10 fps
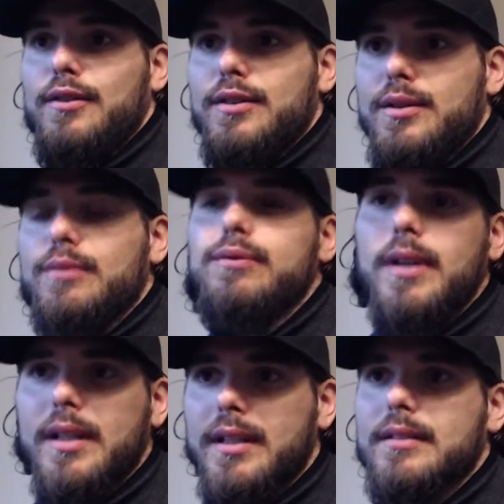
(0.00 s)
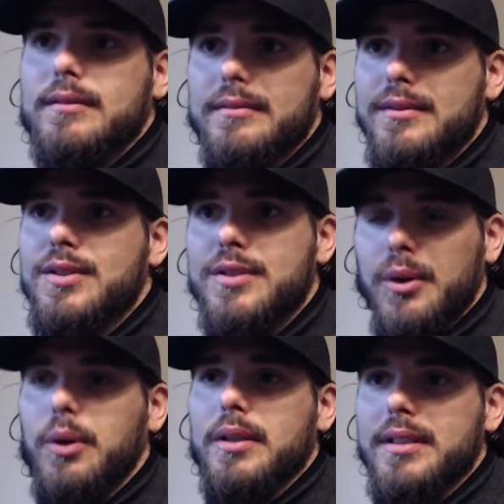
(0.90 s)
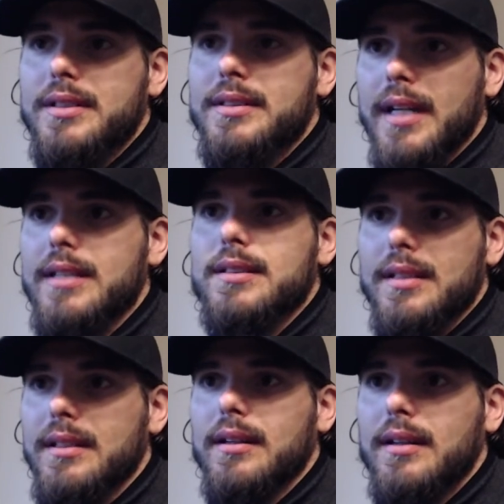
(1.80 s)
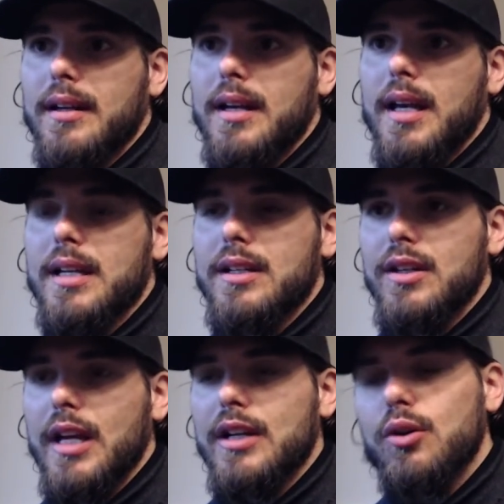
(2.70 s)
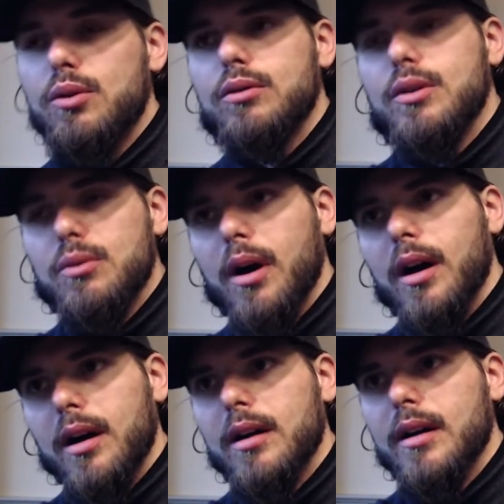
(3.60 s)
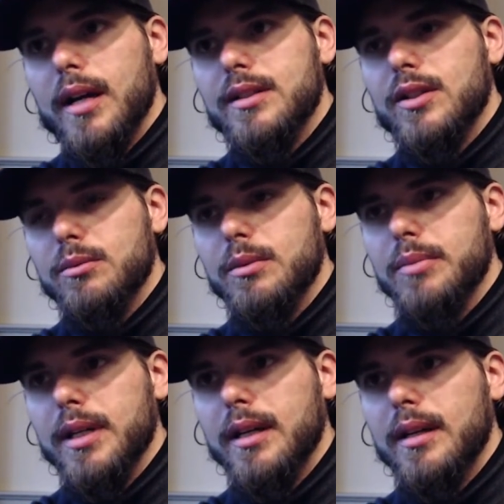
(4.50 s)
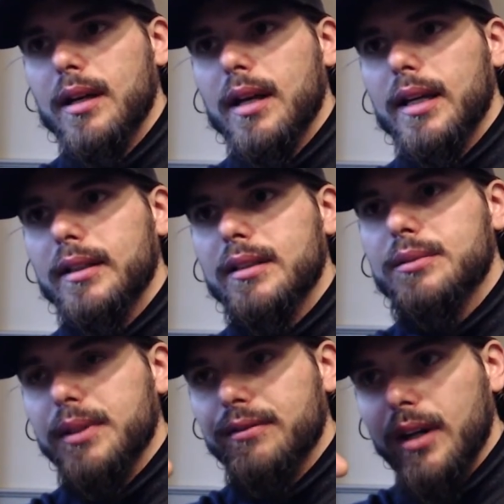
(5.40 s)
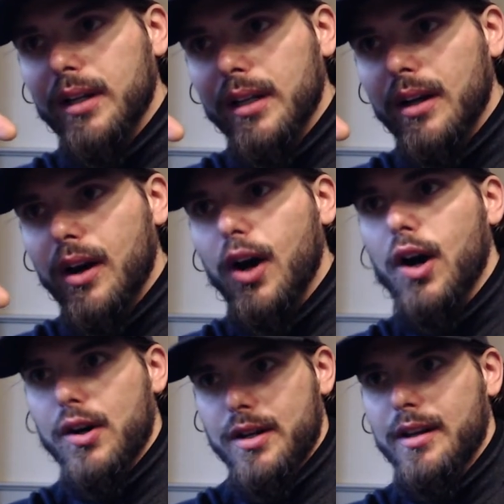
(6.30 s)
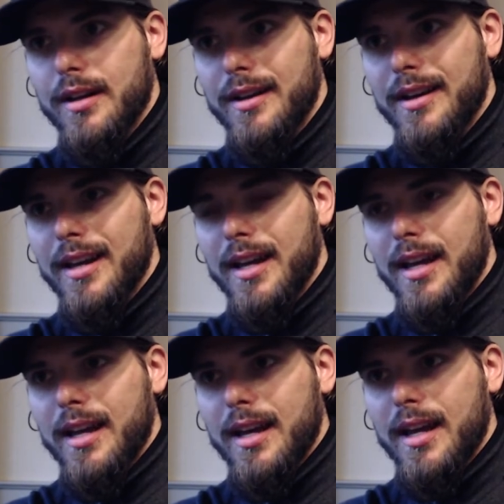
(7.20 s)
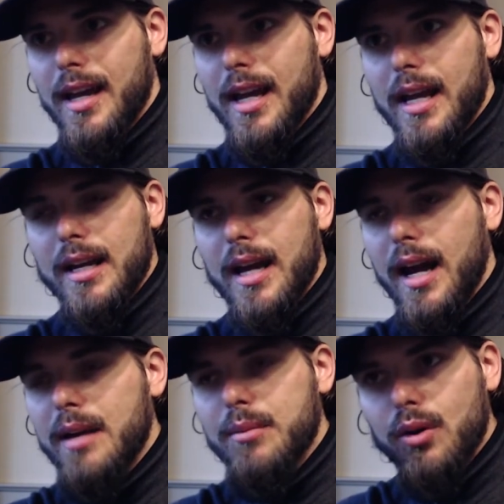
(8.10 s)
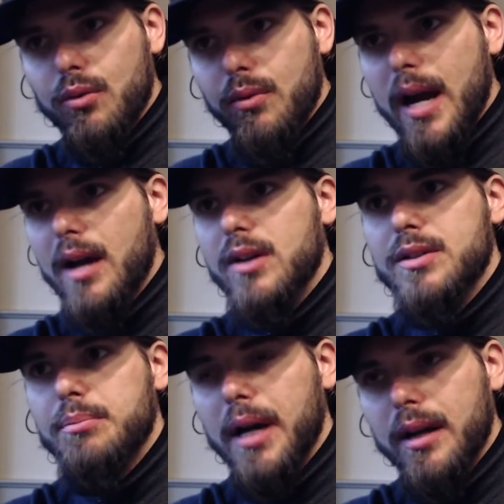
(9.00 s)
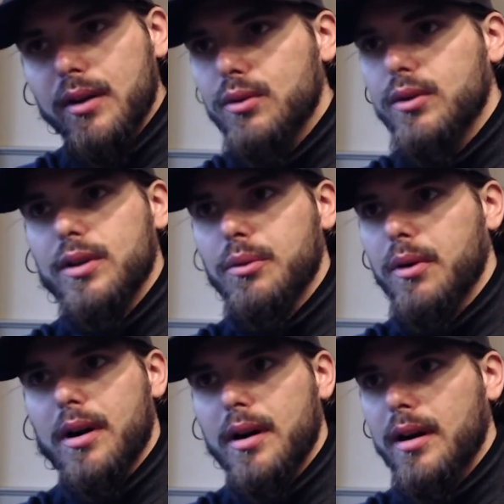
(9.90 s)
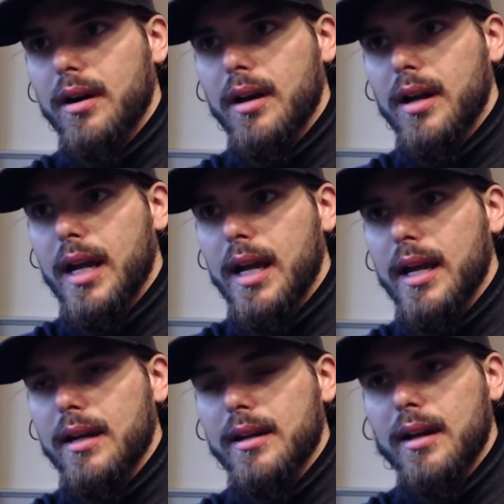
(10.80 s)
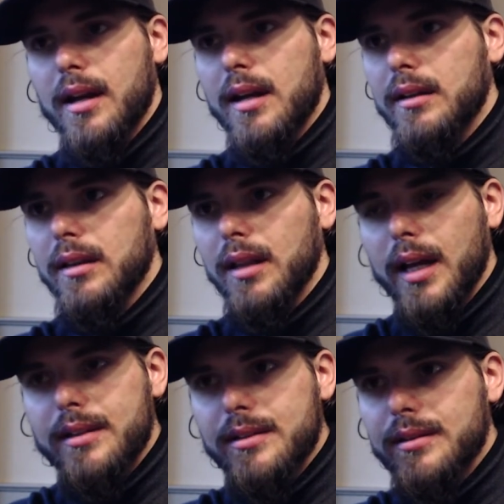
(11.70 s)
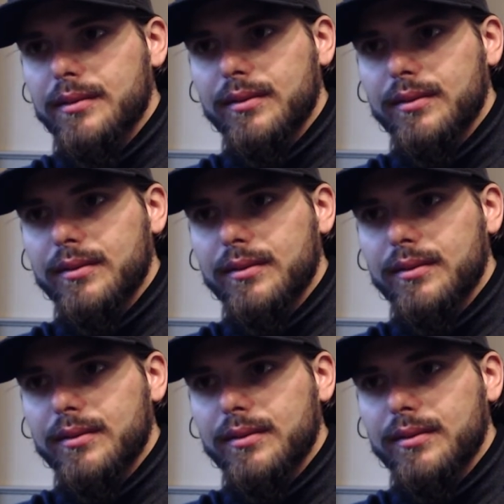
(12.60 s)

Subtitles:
your fucking soul is sexy. And who you are as a human being gets me fucking hard. And I am aroused by who you are. And let's